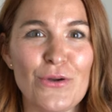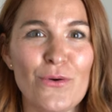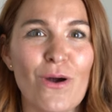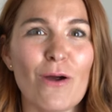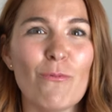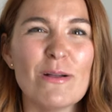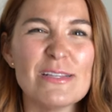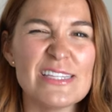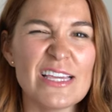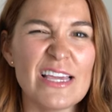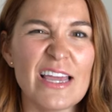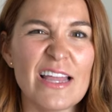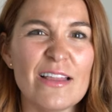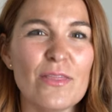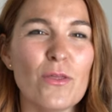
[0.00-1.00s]
you are once
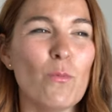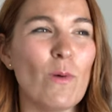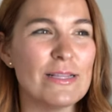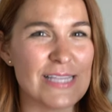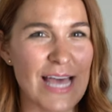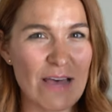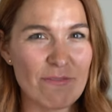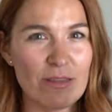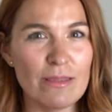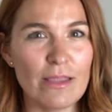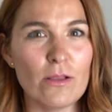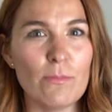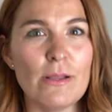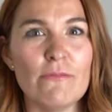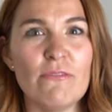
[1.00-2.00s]
again, the ones that have a
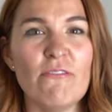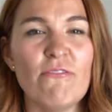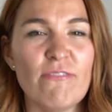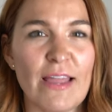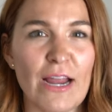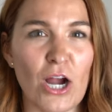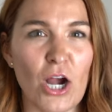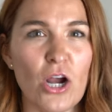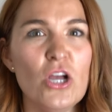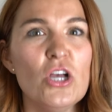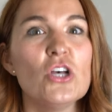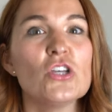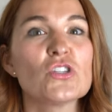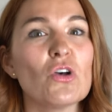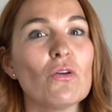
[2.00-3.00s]
little bit of a flare.
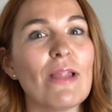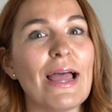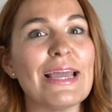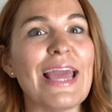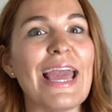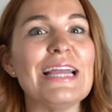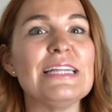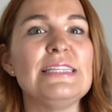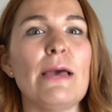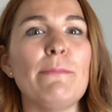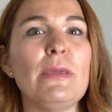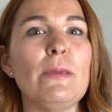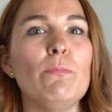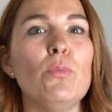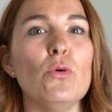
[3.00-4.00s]
So like a
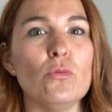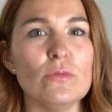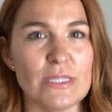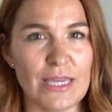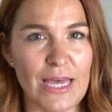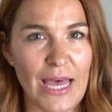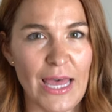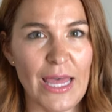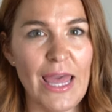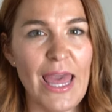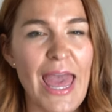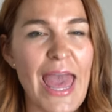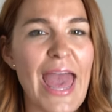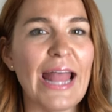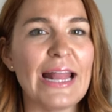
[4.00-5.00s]
demi boot cut.
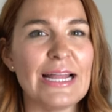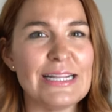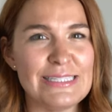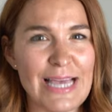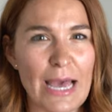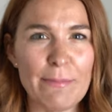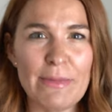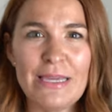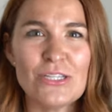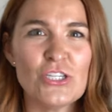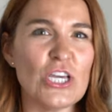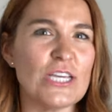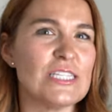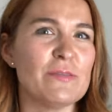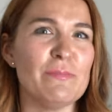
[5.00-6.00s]
And a demi
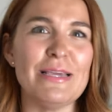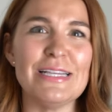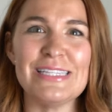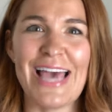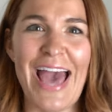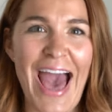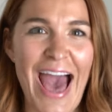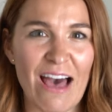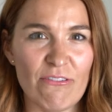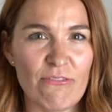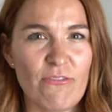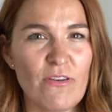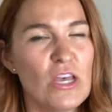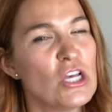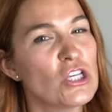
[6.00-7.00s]
just means
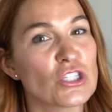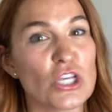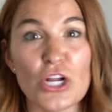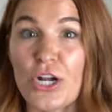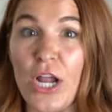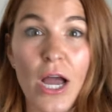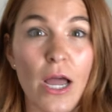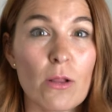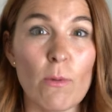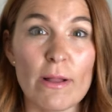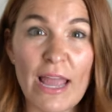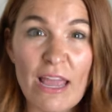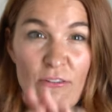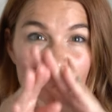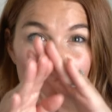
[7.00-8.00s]
half. So you're not gonna
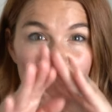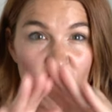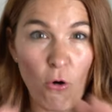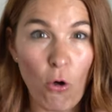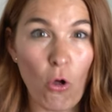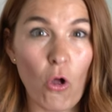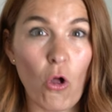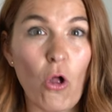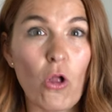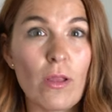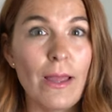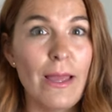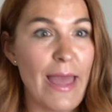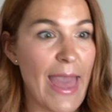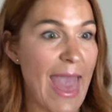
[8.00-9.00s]
want a
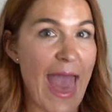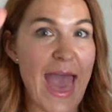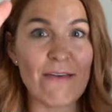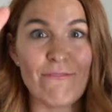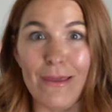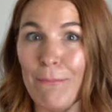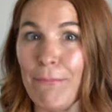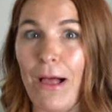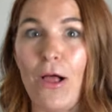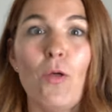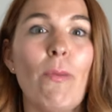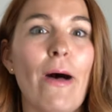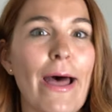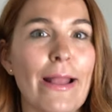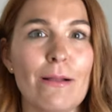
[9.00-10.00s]
full heavy bell
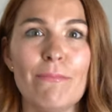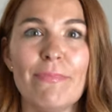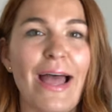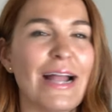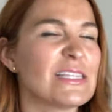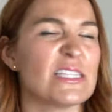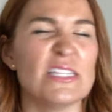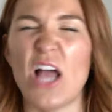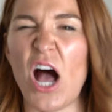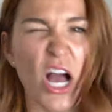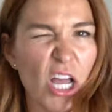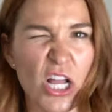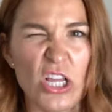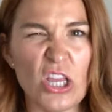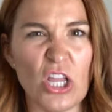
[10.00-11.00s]
bottom. That's
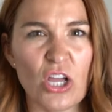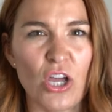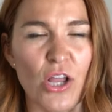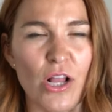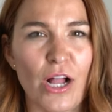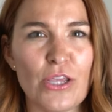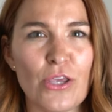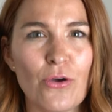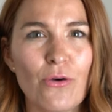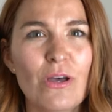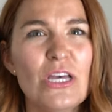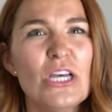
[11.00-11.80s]
not gonna look good on you